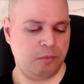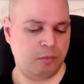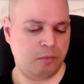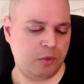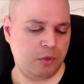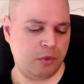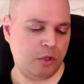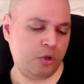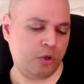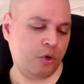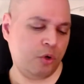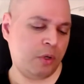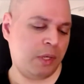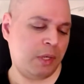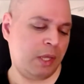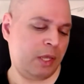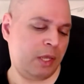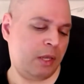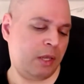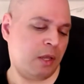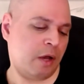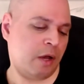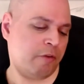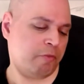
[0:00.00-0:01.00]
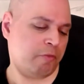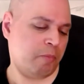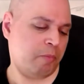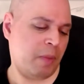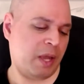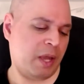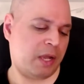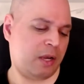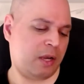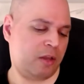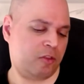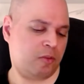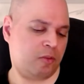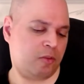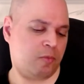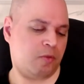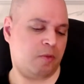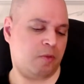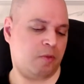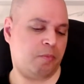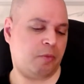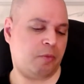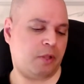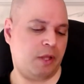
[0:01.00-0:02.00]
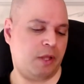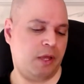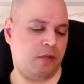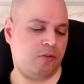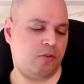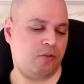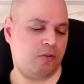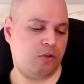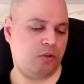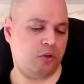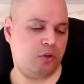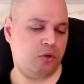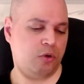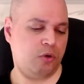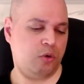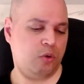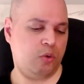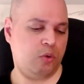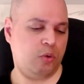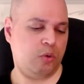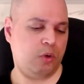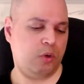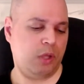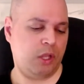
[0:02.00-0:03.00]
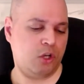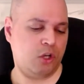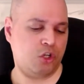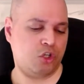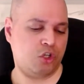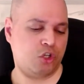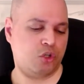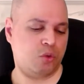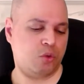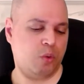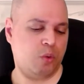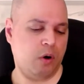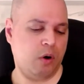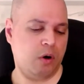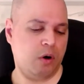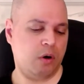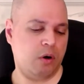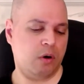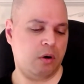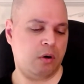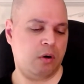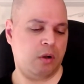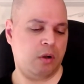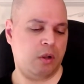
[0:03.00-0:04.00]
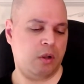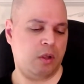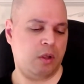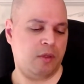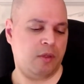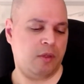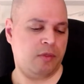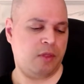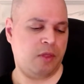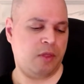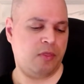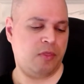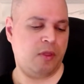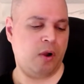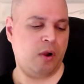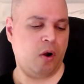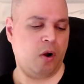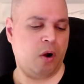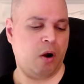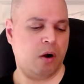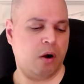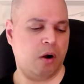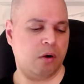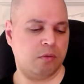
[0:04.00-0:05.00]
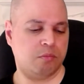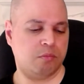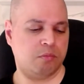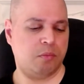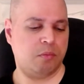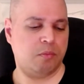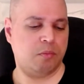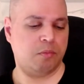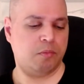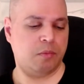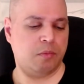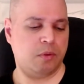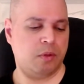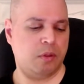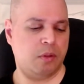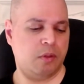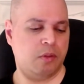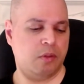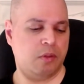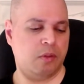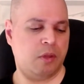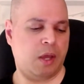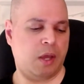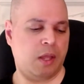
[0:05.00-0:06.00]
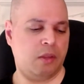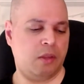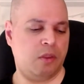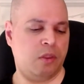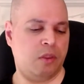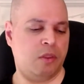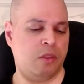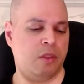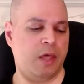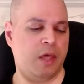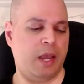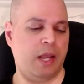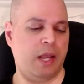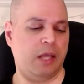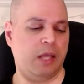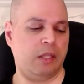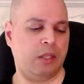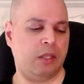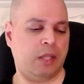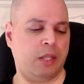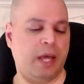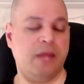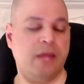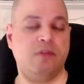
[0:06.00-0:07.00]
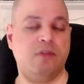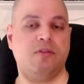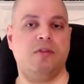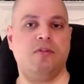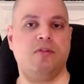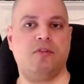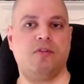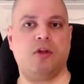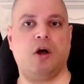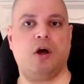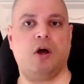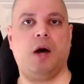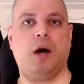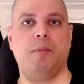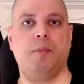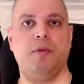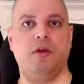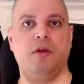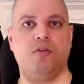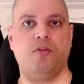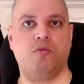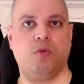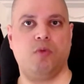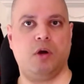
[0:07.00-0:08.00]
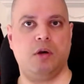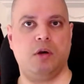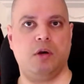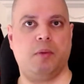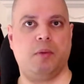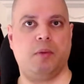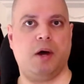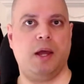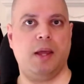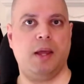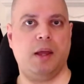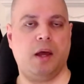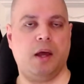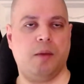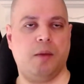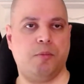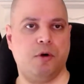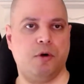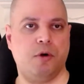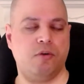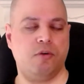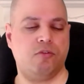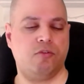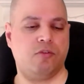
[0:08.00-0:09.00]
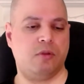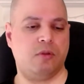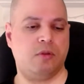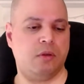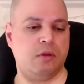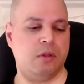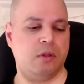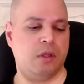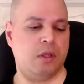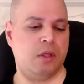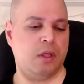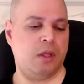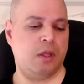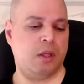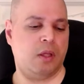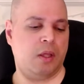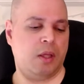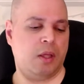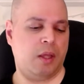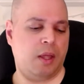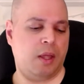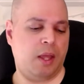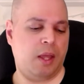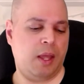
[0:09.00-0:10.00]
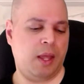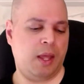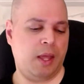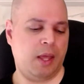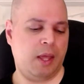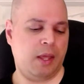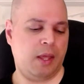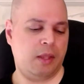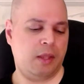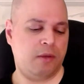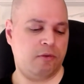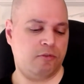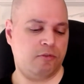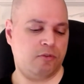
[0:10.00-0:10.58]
good enough mechanisms in place to ensure that that a licensed copy is run by a person. And